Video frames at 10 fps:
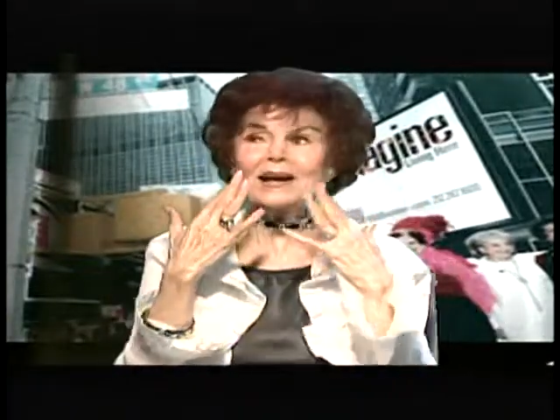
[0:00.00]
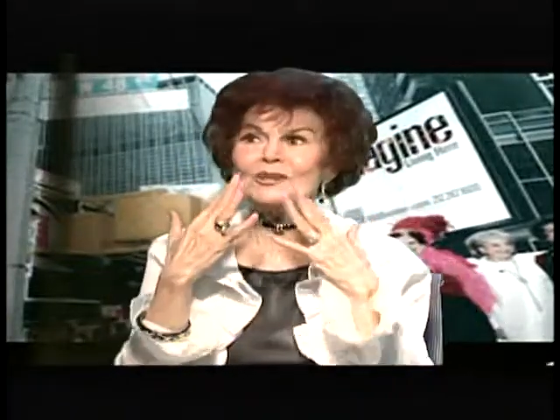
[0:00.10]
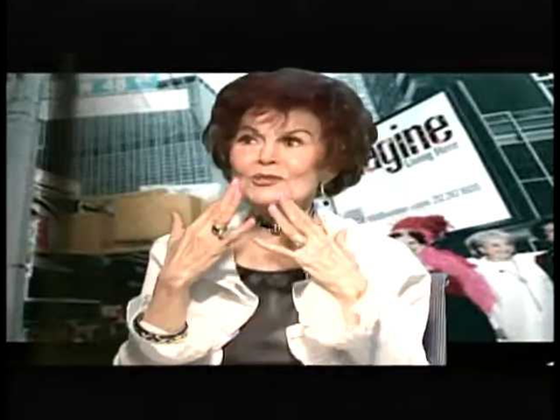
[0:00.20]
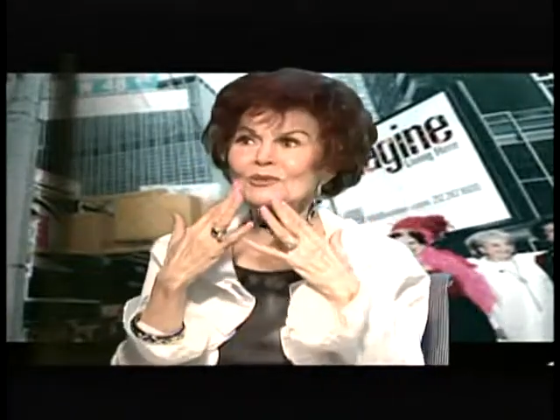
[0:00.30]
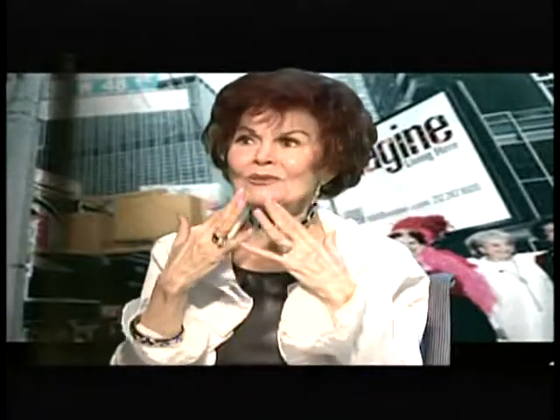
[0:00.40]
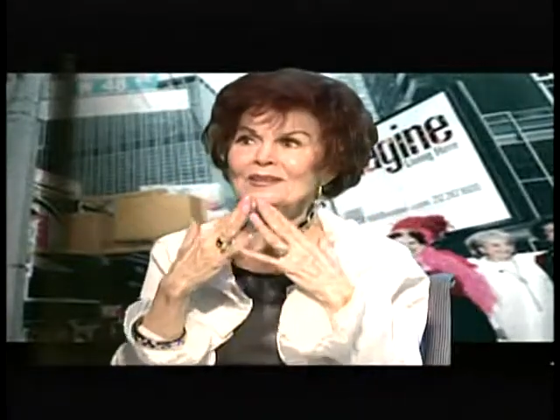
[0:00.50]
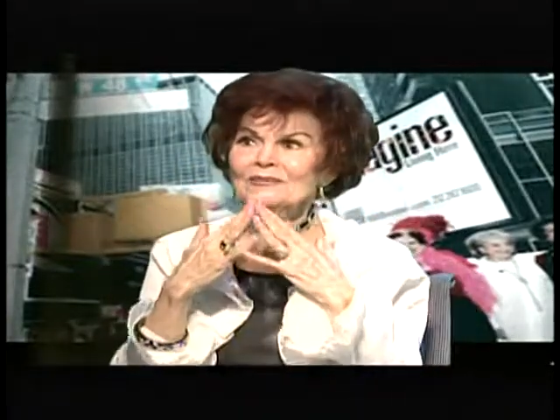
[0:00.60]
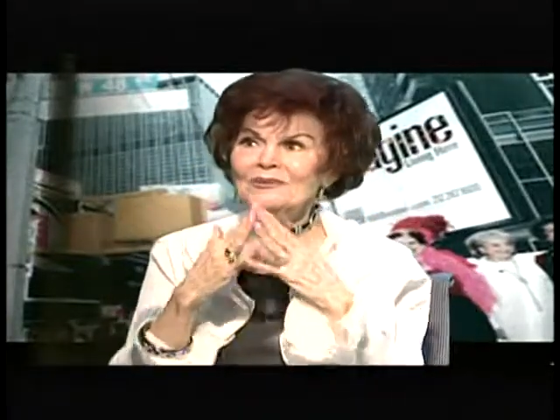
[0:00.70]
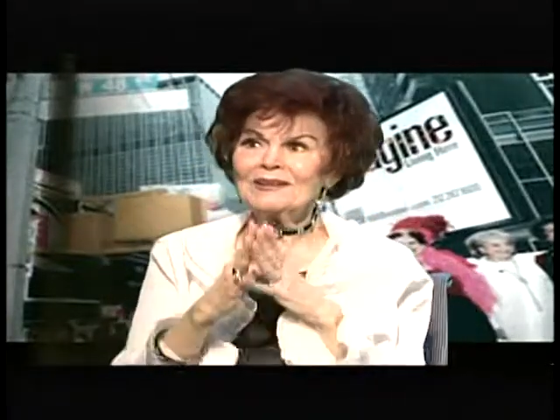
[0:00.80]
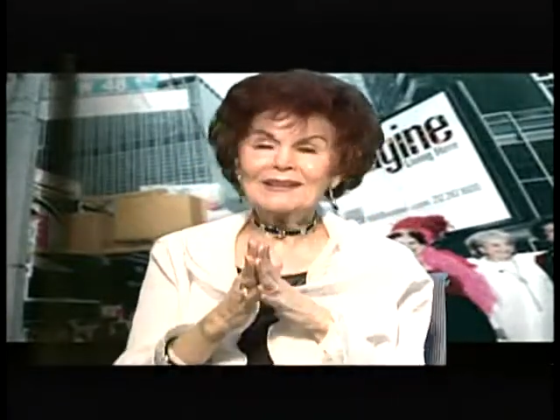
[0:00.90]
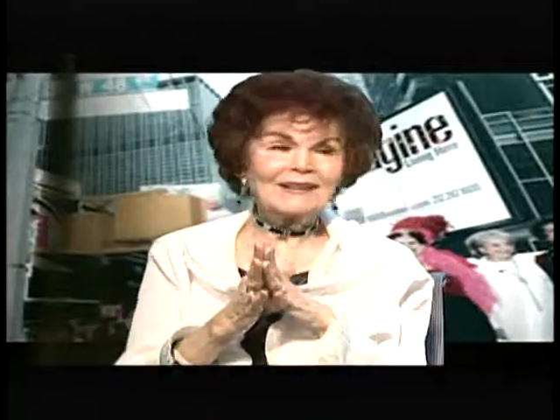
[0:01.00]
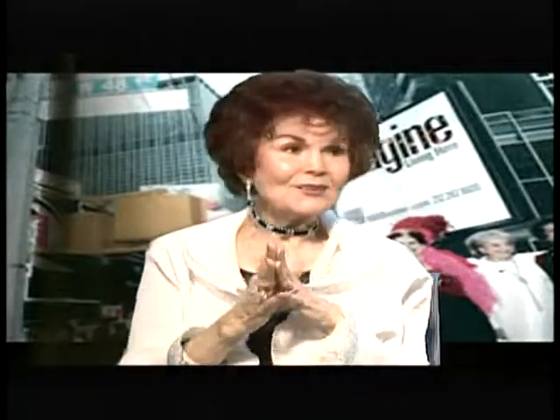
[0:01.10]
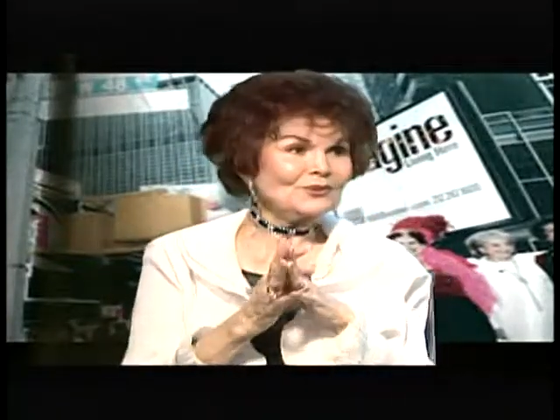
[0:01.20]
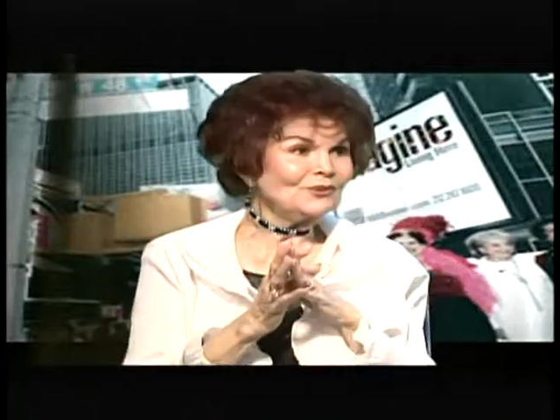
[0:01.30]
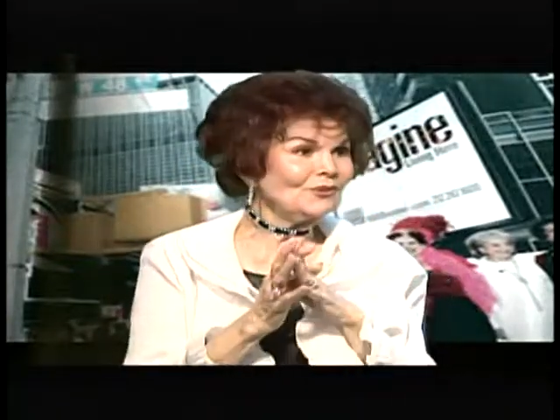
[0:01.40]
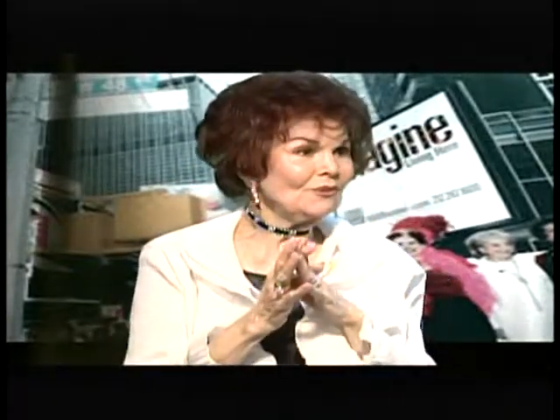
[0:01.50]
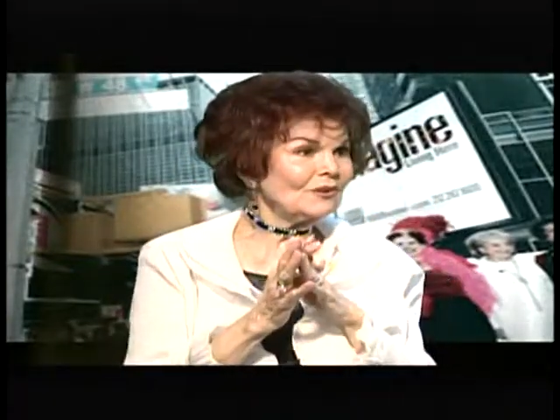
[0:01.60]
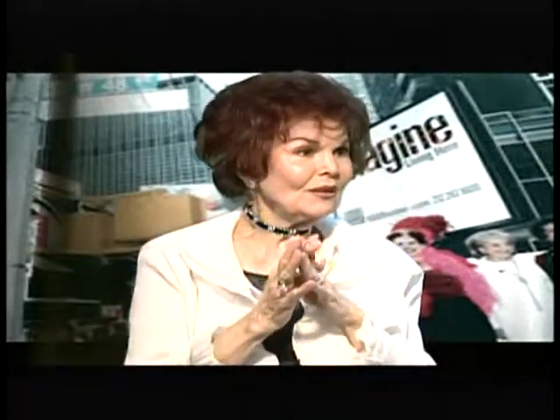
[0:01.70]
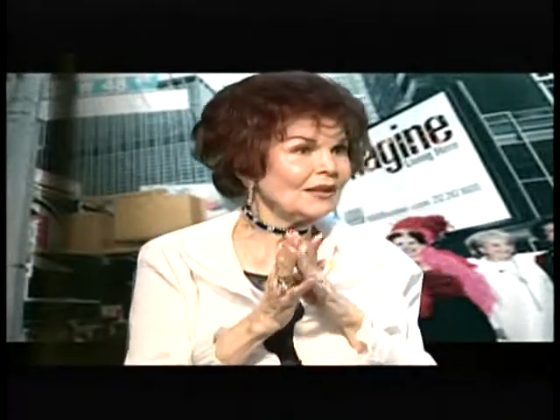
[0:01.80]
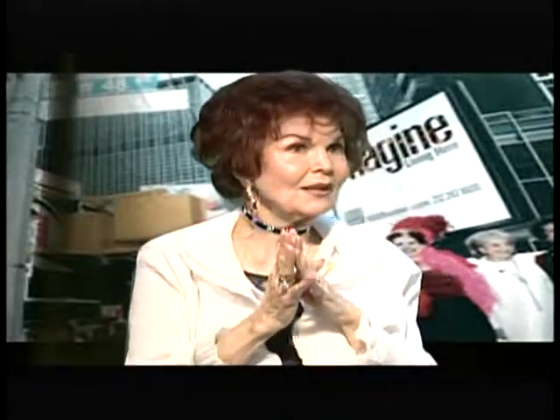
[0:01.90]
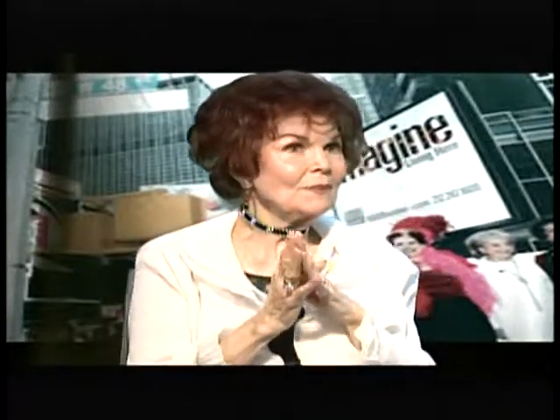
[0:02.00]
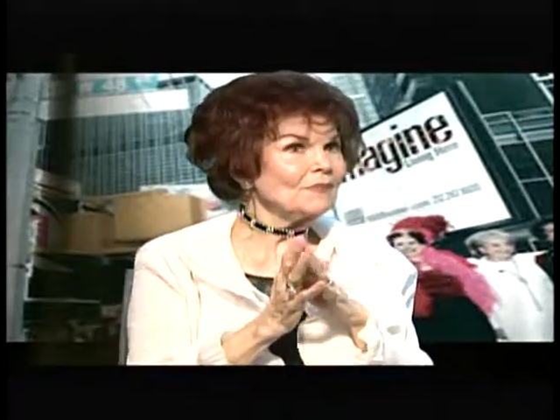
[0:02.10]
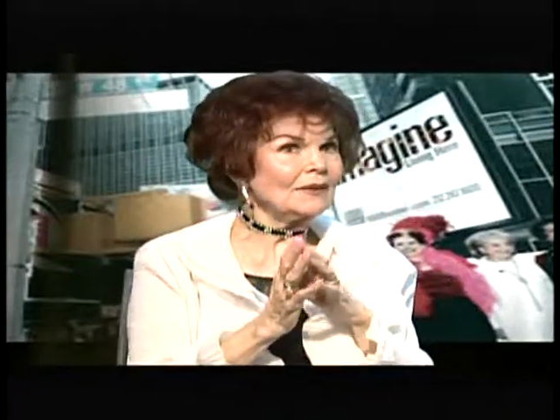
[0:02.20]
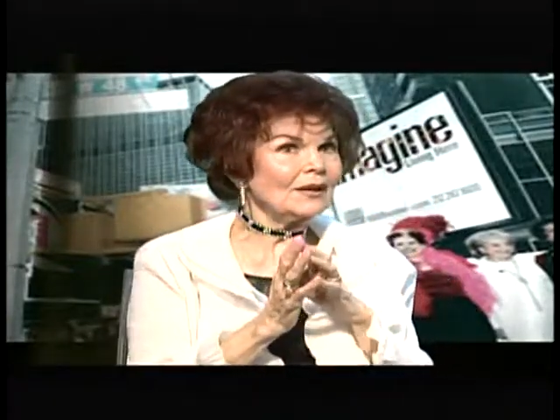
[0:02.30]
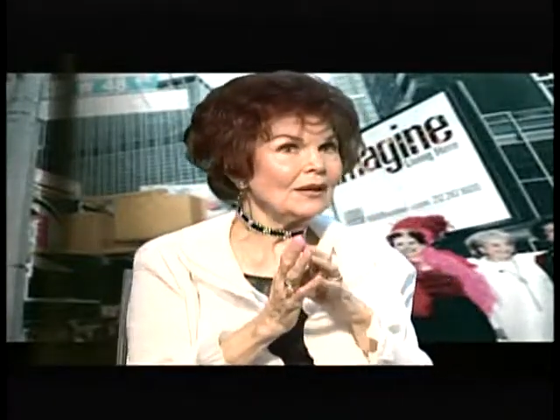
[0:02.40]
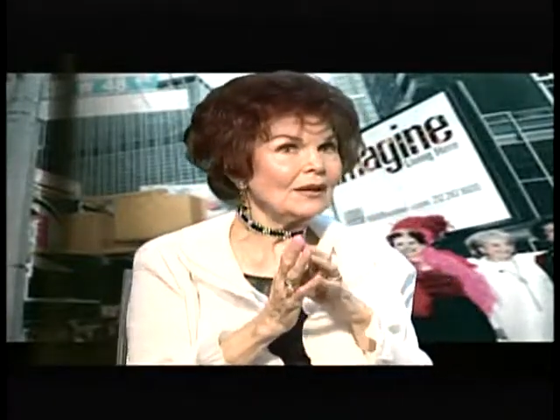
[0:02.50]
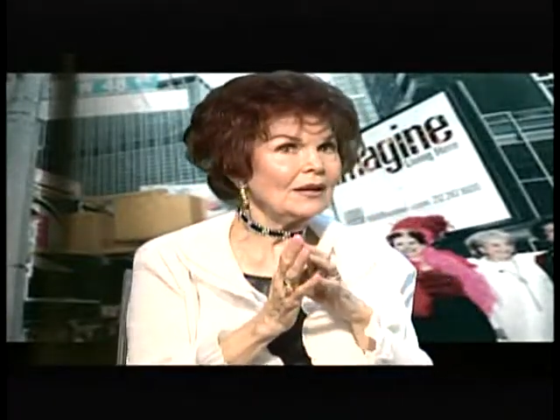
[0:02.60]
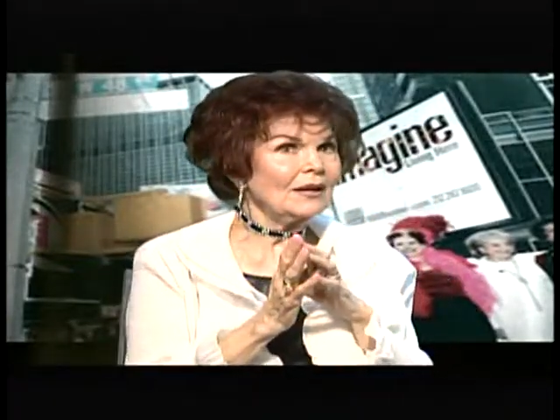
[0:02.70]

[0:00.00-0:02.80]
and sure enough, when I got to New York, I kept thinking,